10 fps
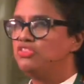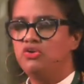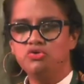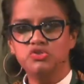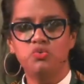
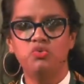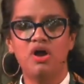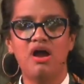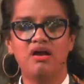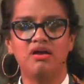those
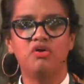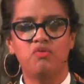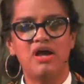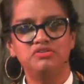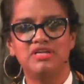who are
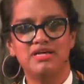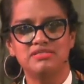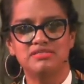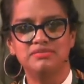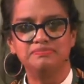around
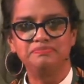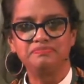us.